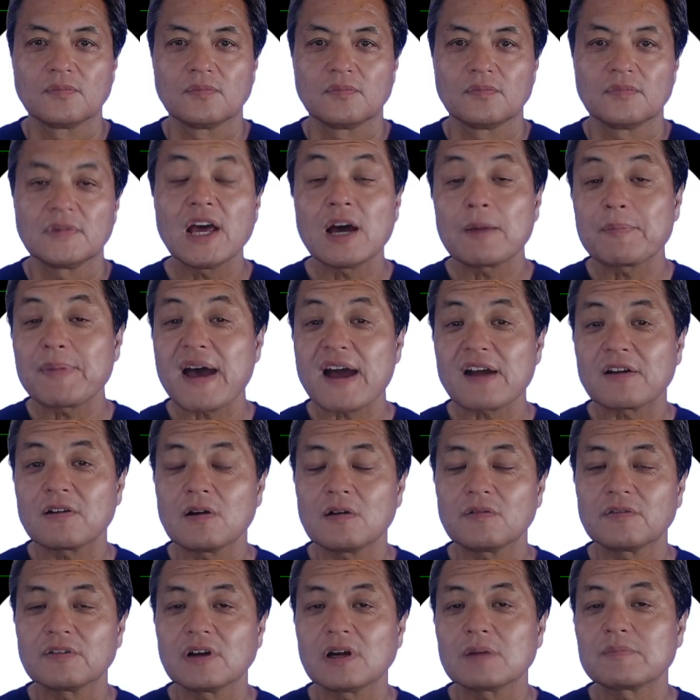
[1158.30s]
Now back
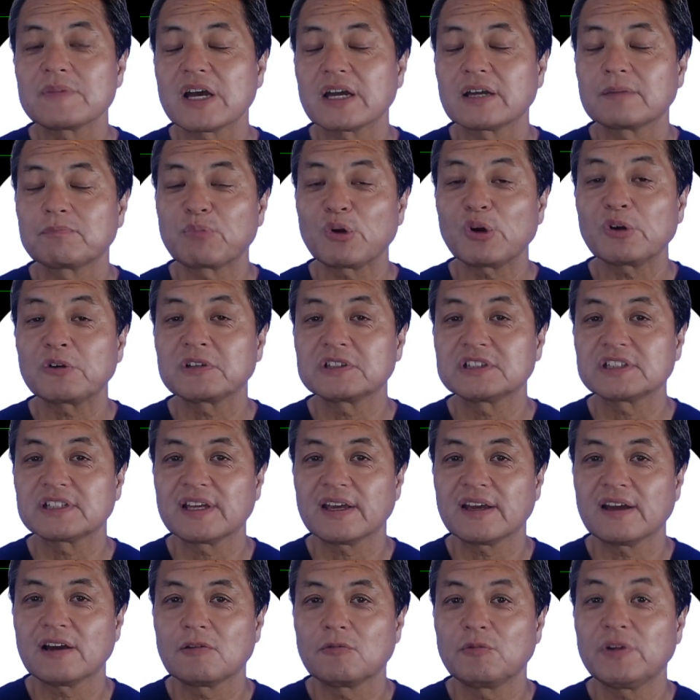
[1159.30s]
over on my brokerage
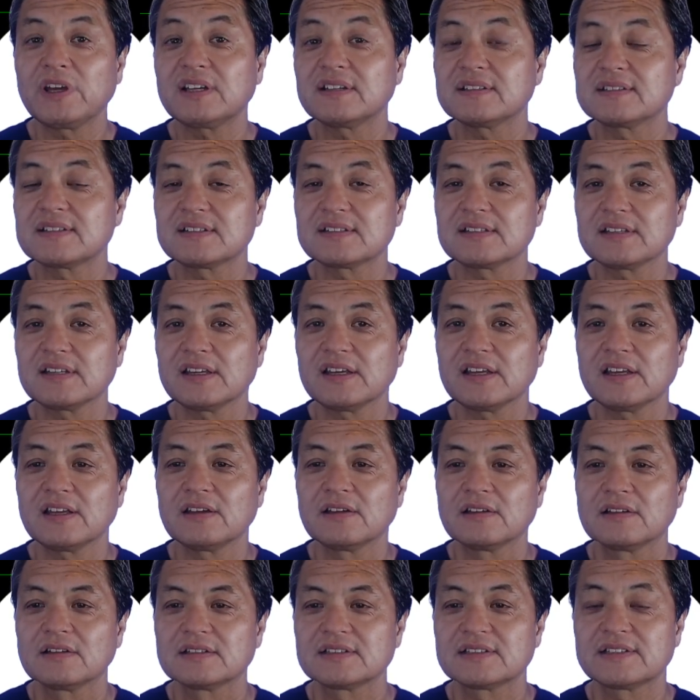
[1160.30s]
account, we can see
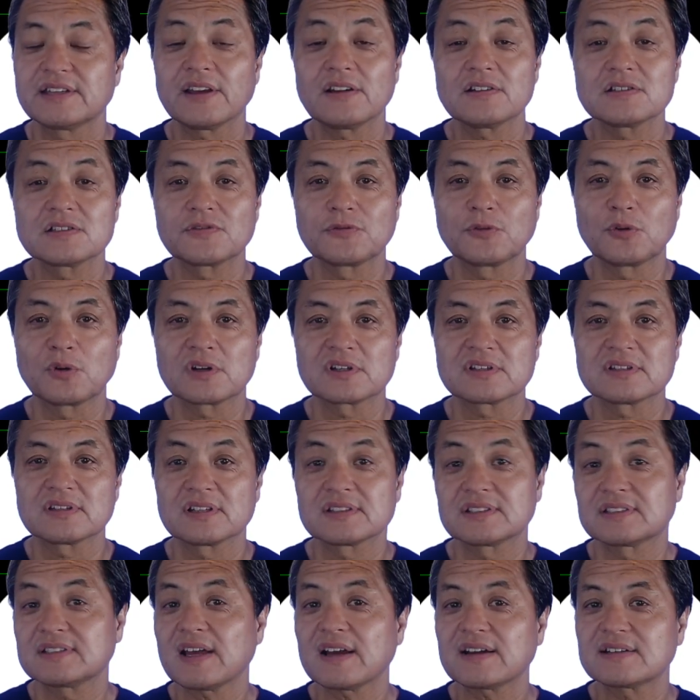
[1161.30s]
Salesforce,
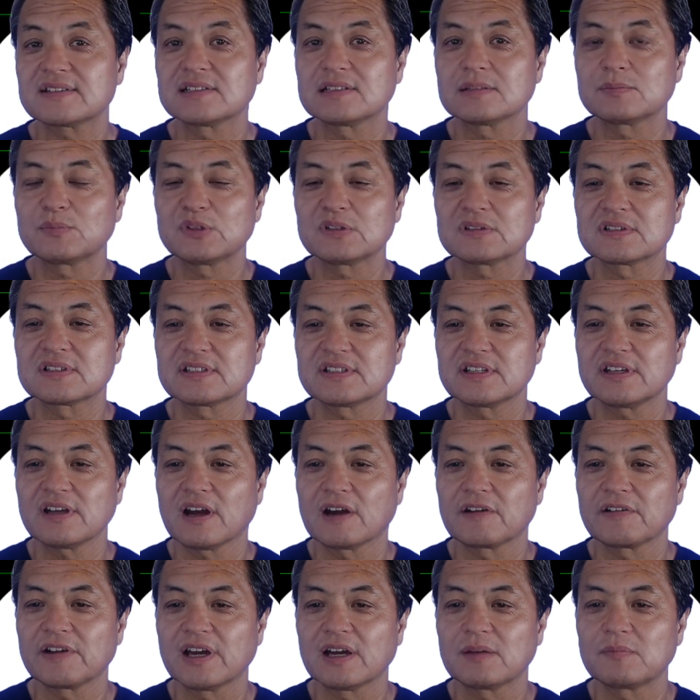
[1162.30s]
stock symbol
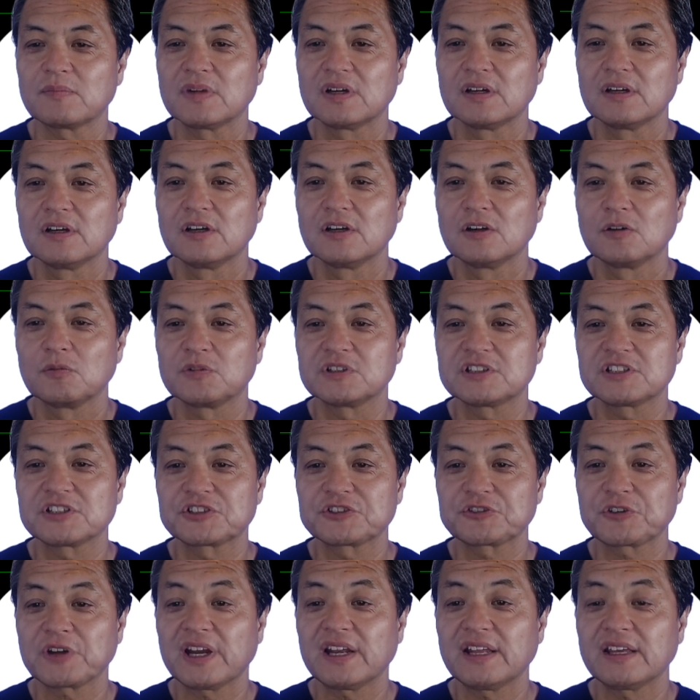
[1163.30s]
CRM, which is
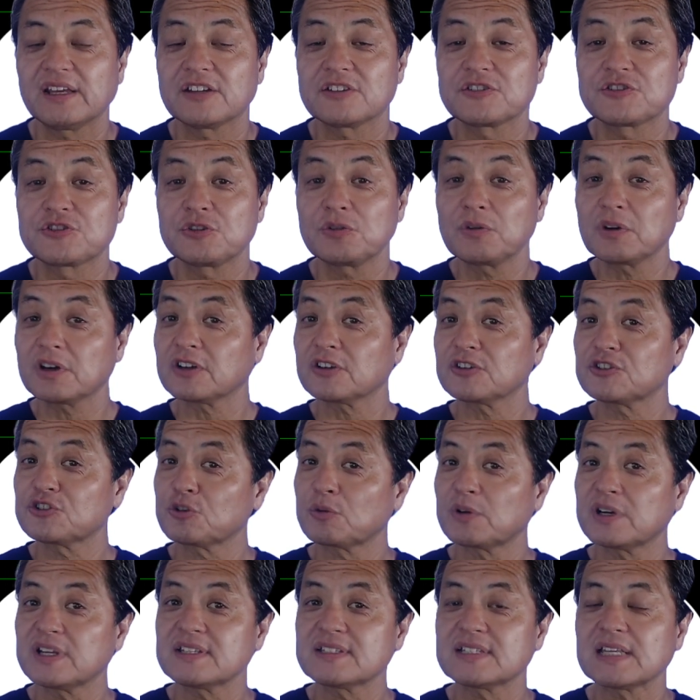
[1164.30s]
trading at
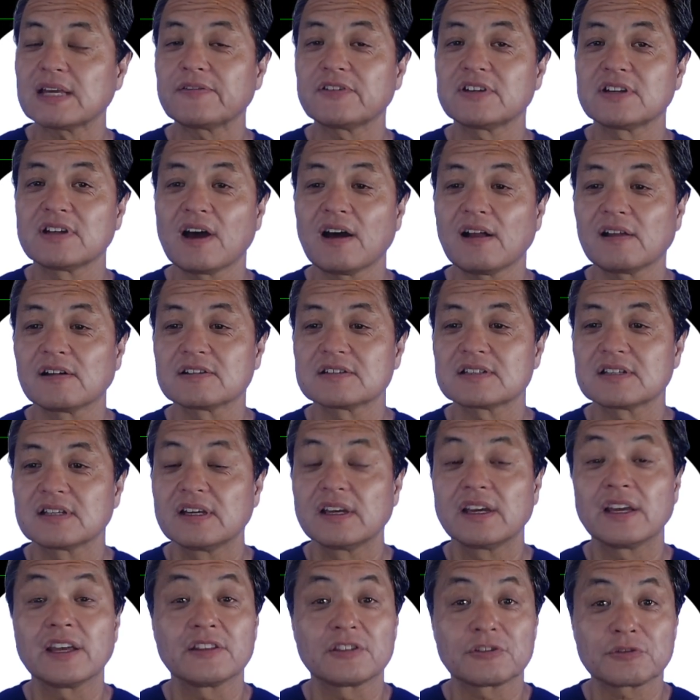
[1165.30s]

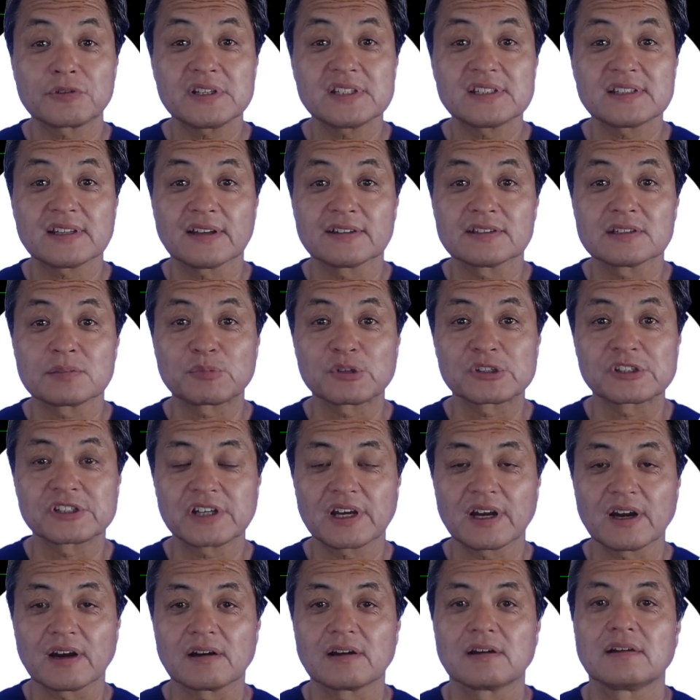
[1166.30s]
$227.03 per
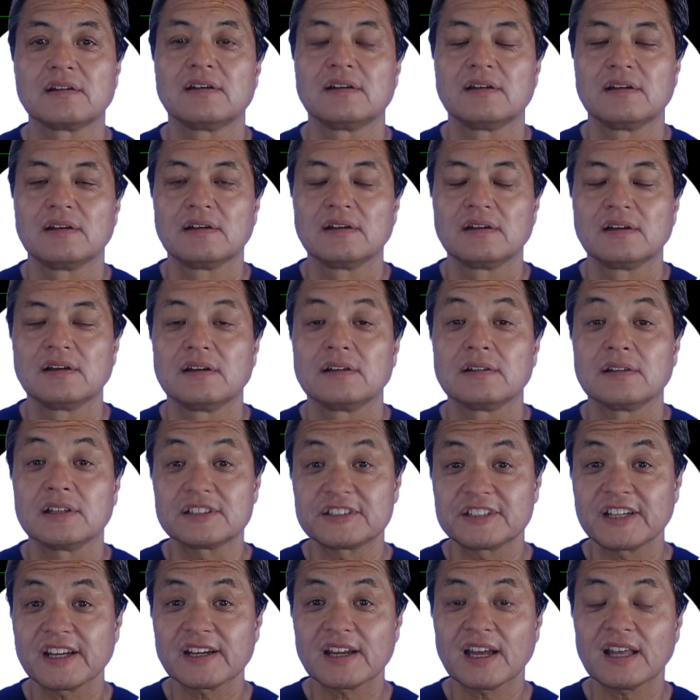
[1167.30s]
share. Let's
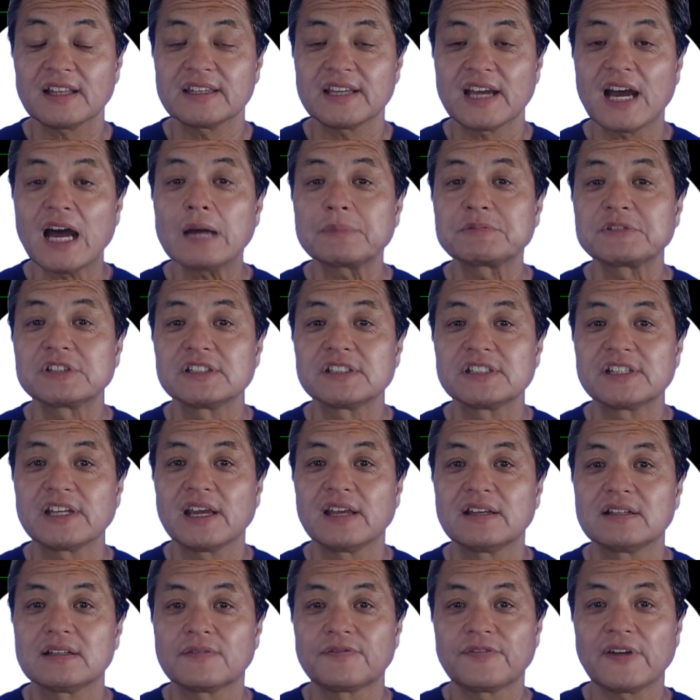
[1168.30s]
check out the option
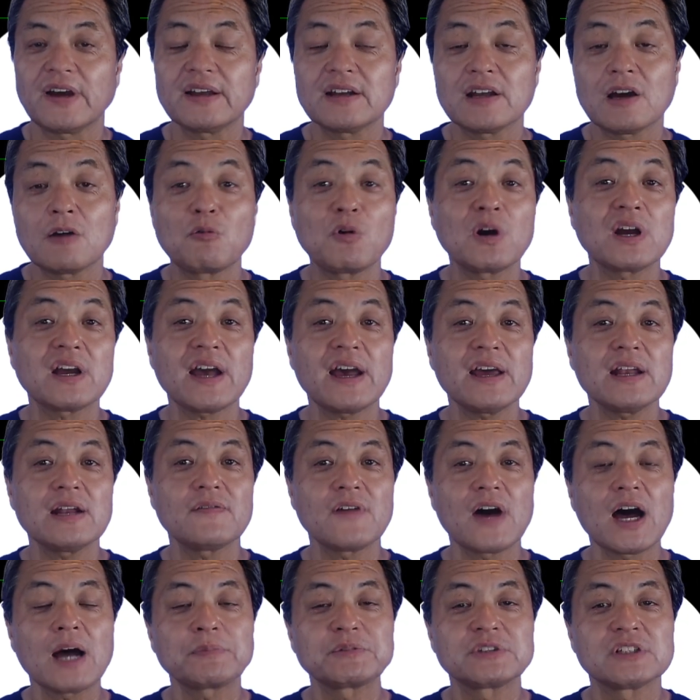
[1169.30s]
chain to find out what kind
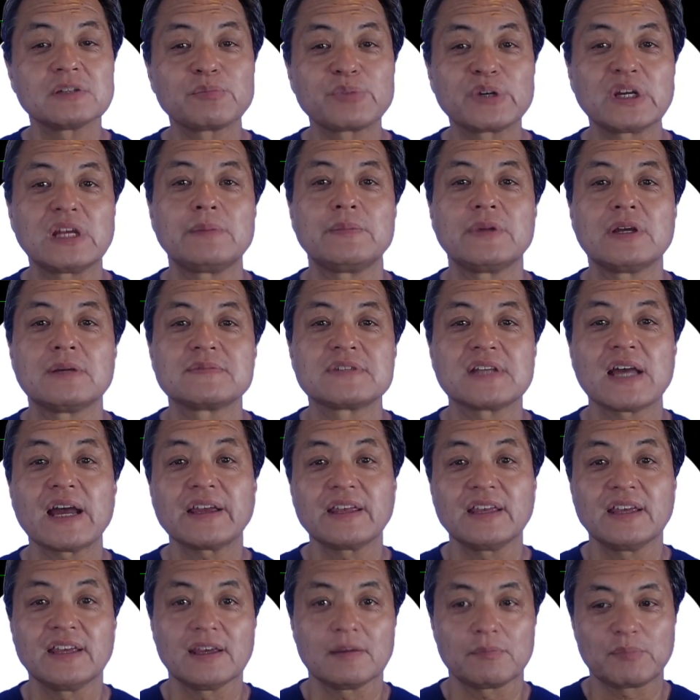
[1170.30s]
of option premiums I
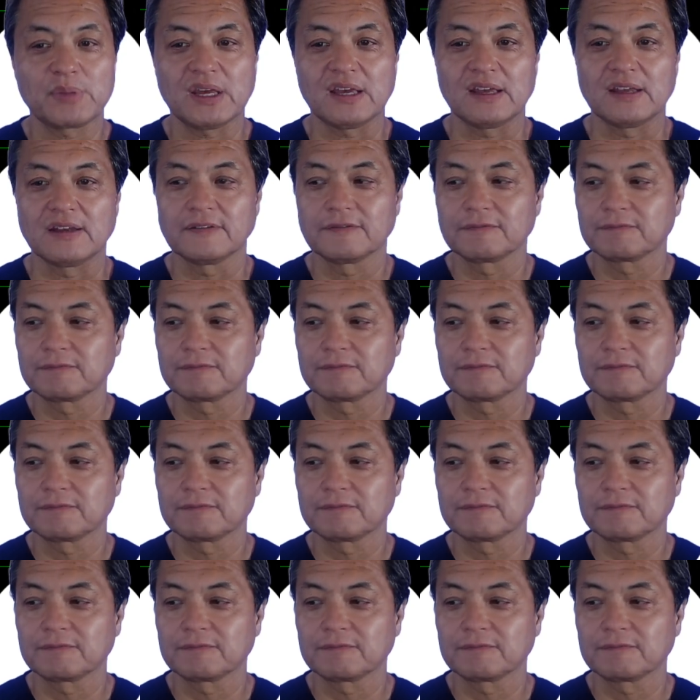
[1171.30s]
can get paid.